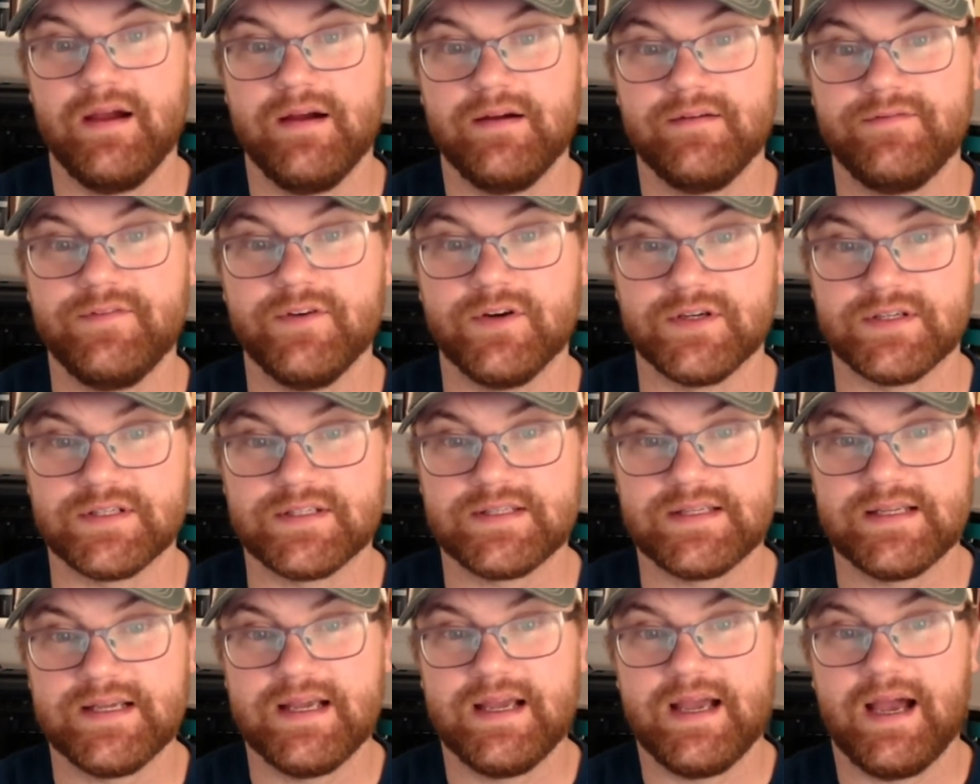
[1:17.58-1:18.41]

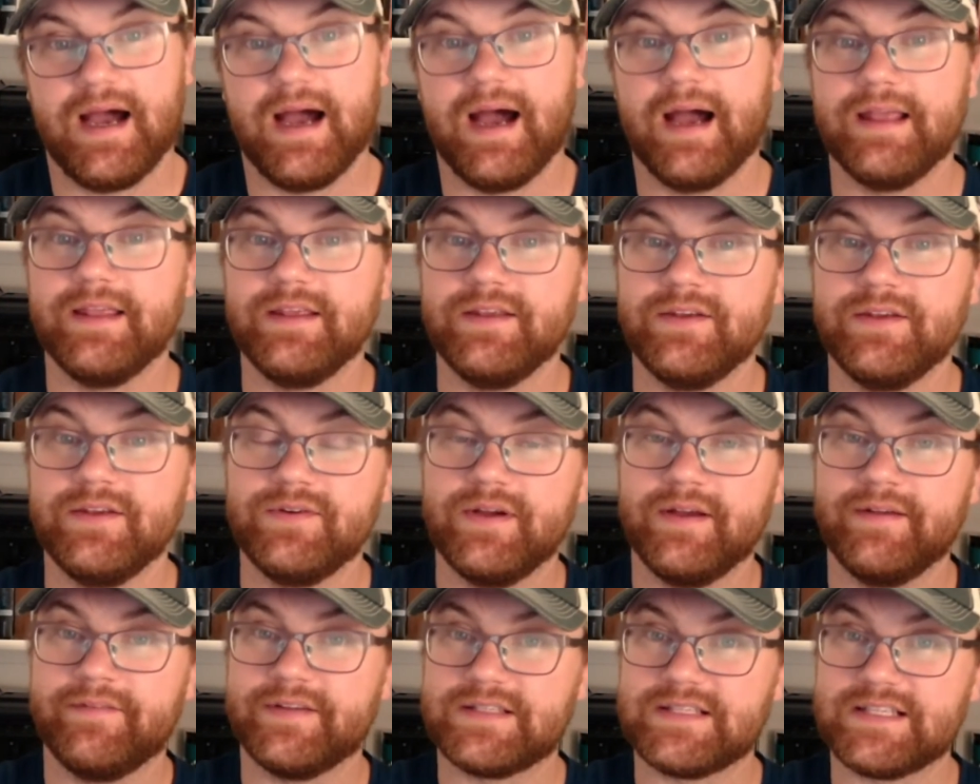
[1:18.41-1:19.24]
First,
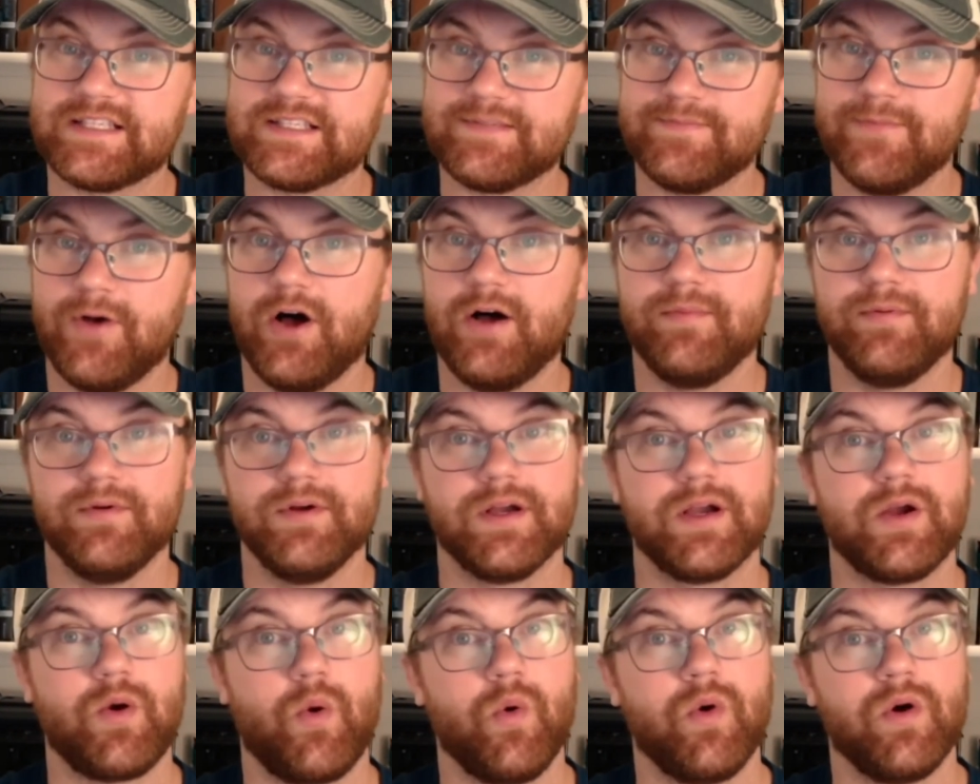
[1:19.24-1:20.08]
if it's a small
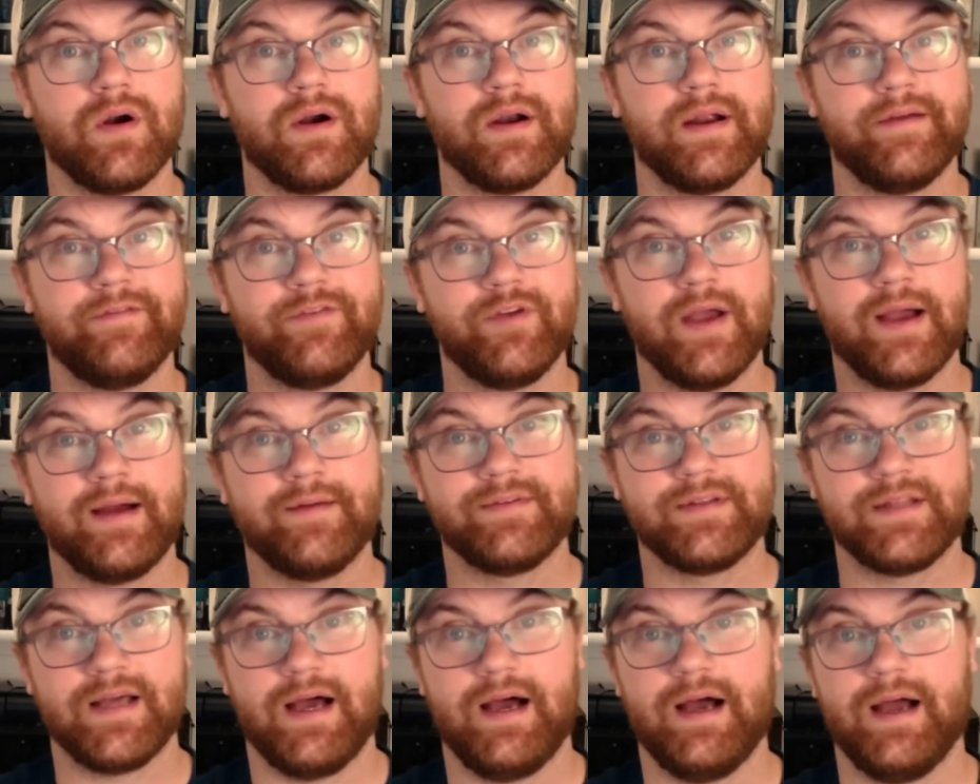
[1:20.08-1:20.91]
book or if you have
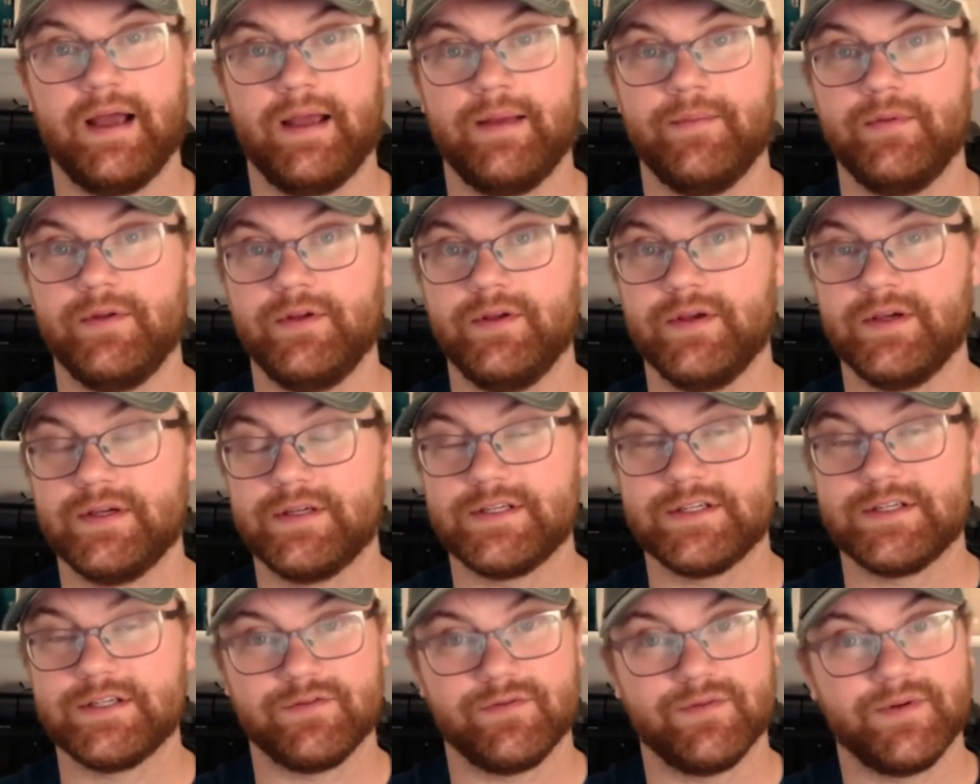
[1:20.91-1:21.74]
time, you could
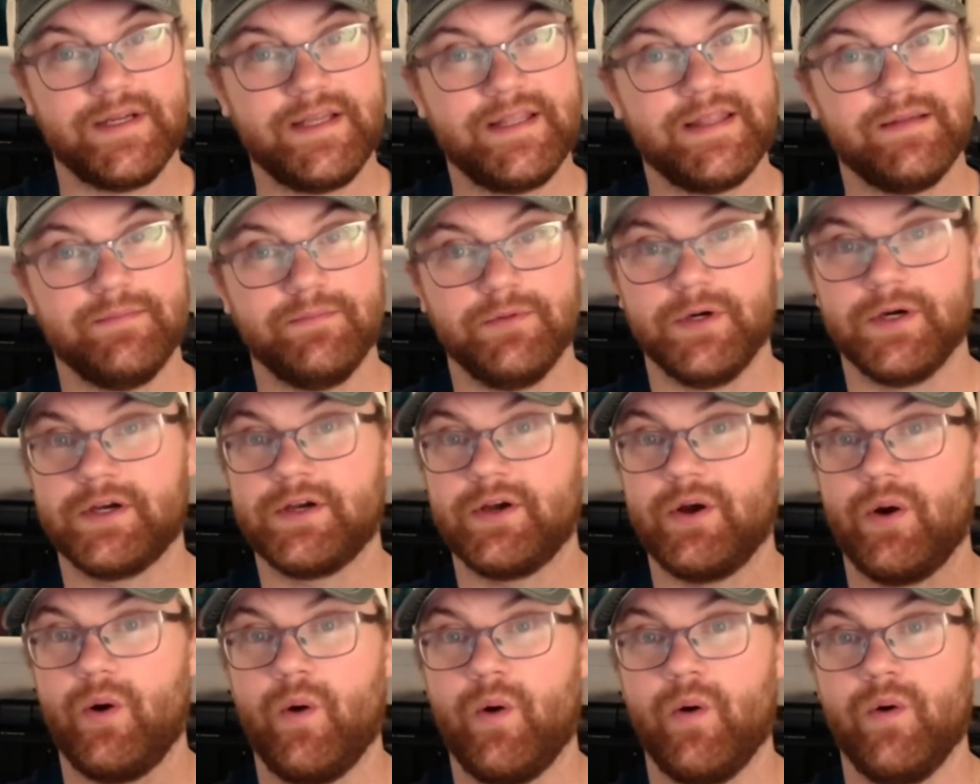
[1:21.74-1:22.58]
just read the
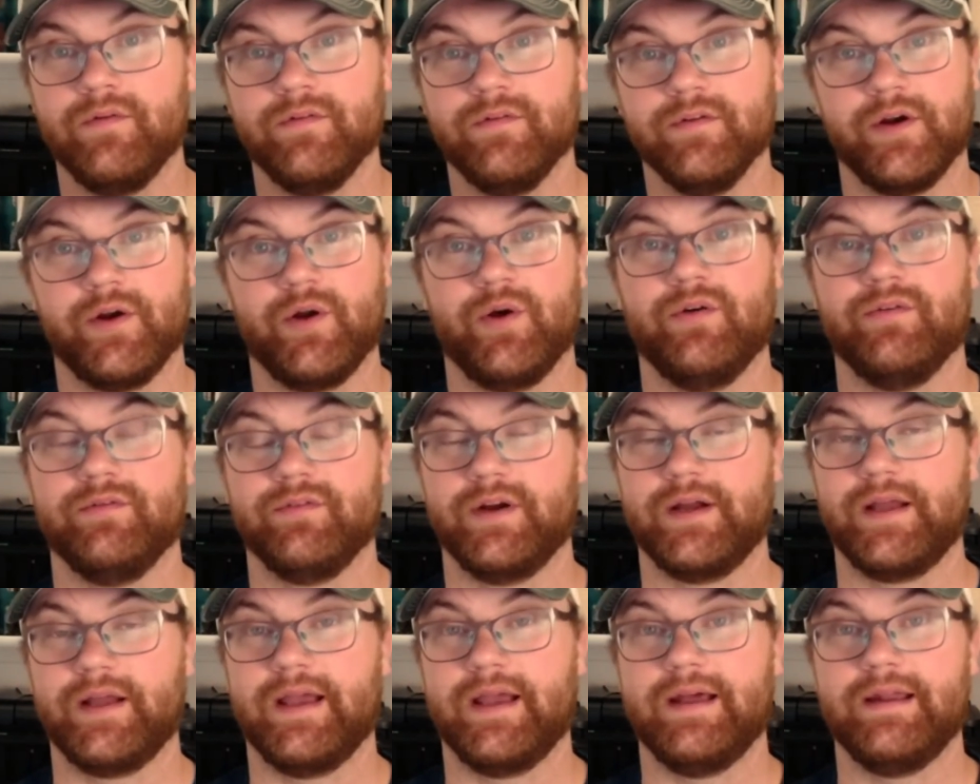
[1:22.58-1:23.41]
book over and over
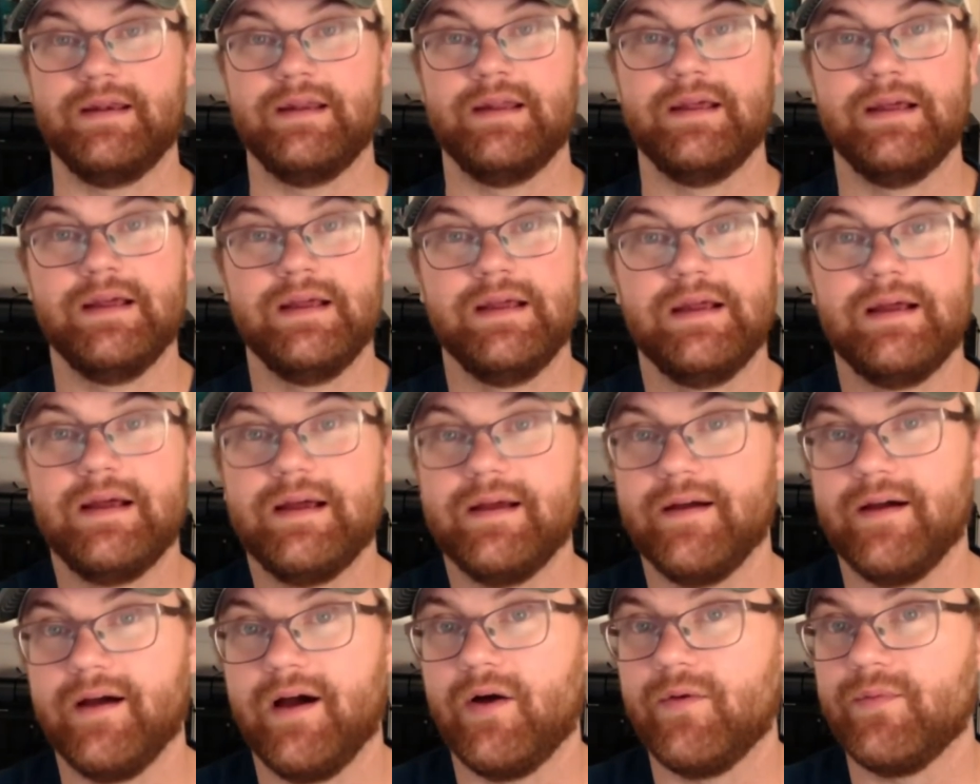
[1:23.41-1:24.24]
again.
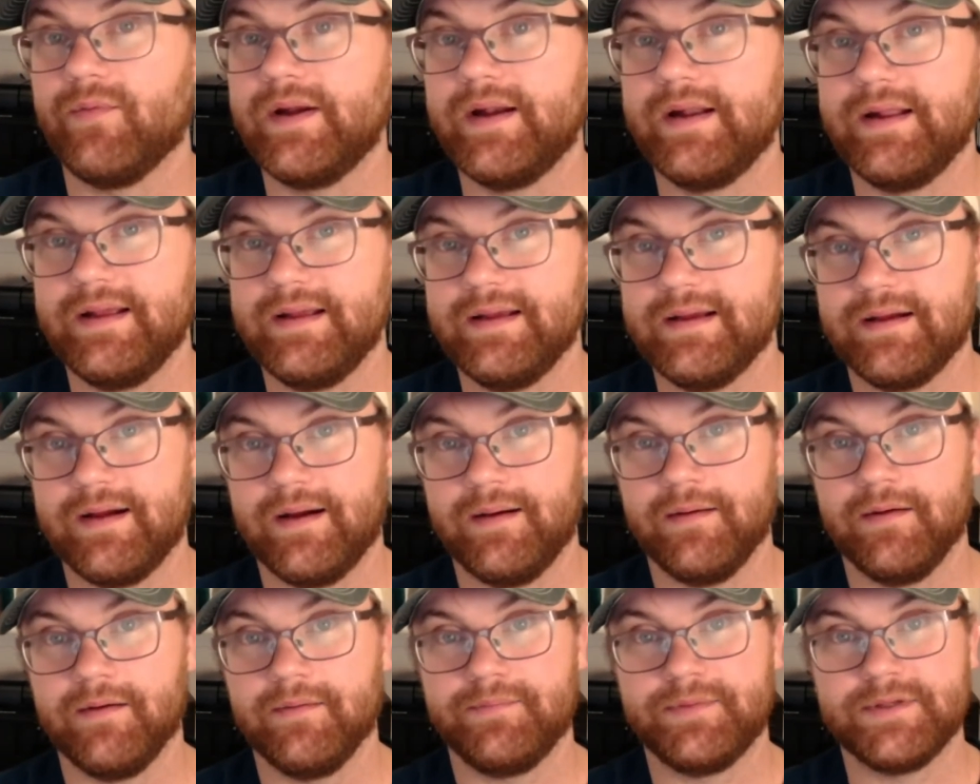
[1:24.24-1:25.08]
Reading
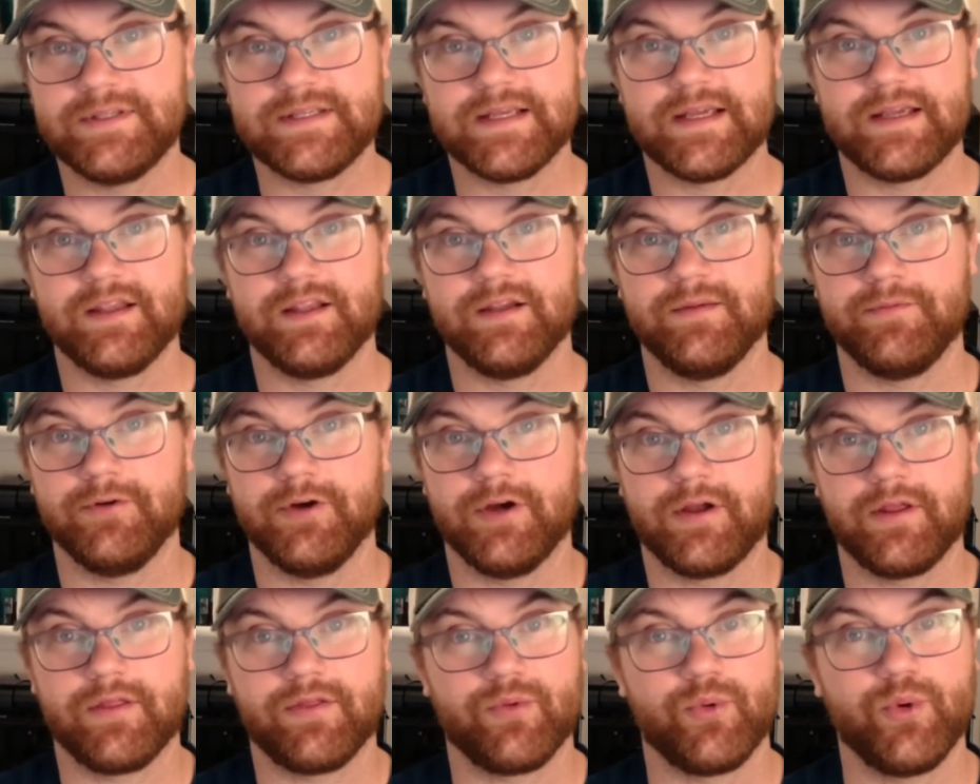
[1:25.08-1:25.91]
a particular
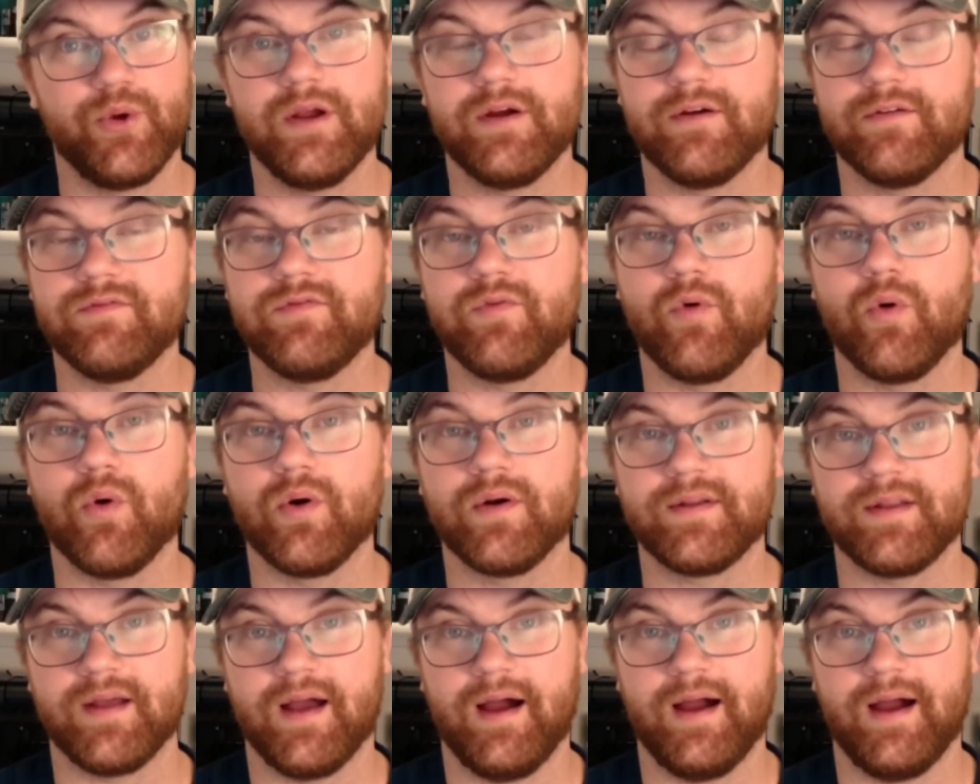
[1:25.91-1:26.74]
book 3 or 4
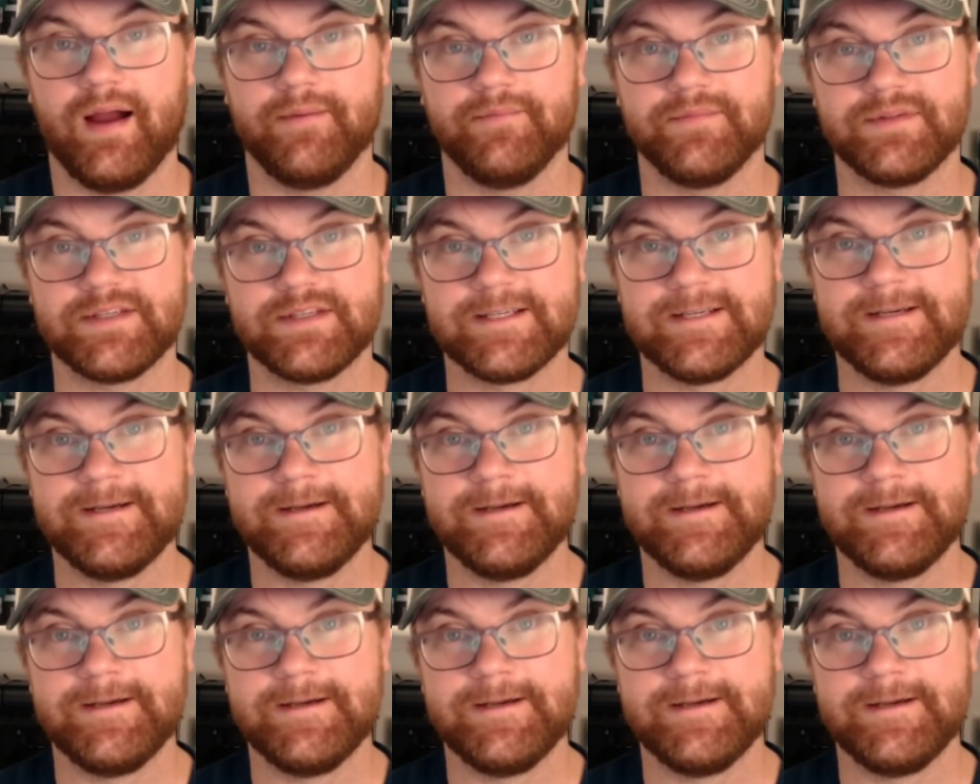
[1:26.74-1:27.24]
times,